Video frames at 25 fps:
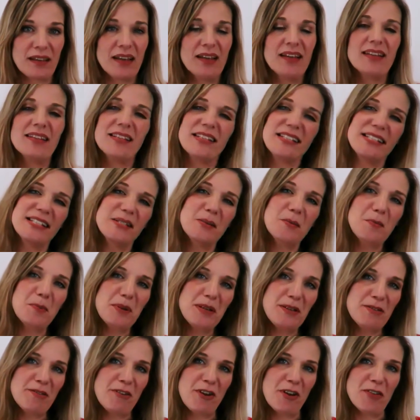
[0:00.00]
This is a
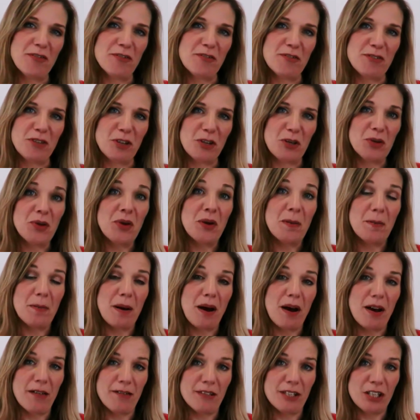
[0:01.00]
brief overview, but
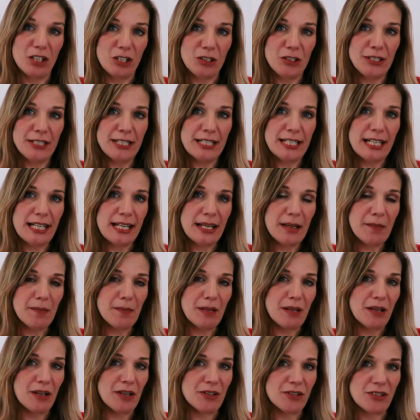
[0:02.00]
I've included a link
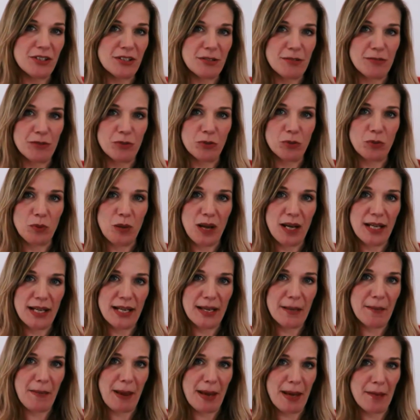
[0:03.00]
below to the full working
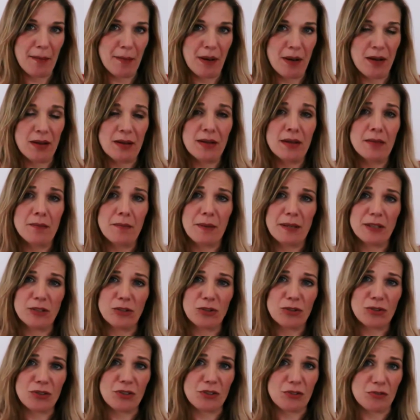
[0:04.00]
paper by
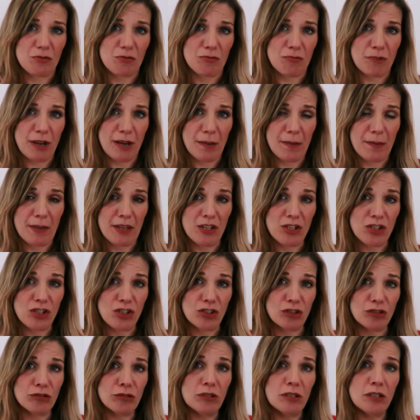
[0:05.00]
Drs. Rick
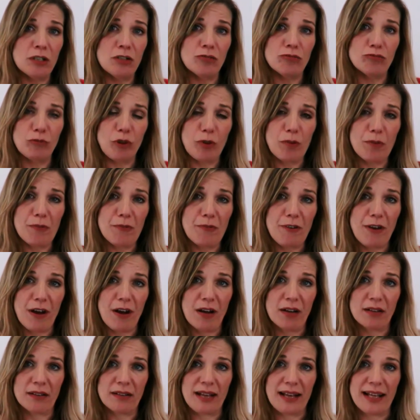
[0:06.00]
Mitchell, Rob
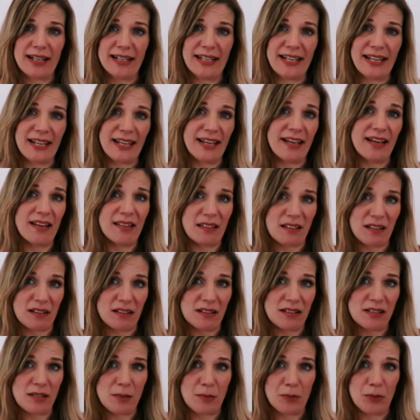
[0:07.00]
File and Nikki
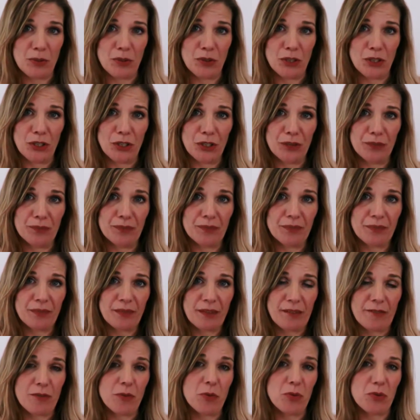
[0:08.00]
Athanasopoulos, if
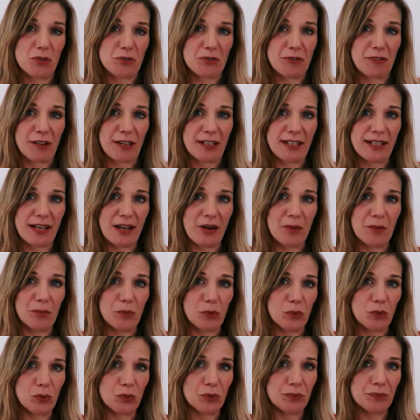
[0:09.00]
you want to find out
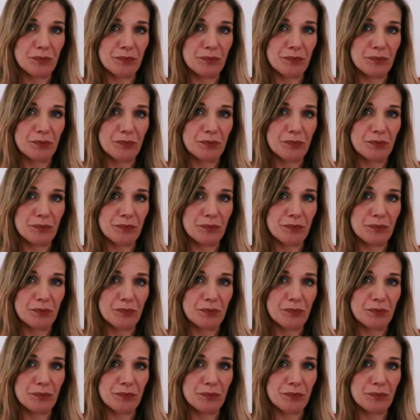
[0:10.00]
more.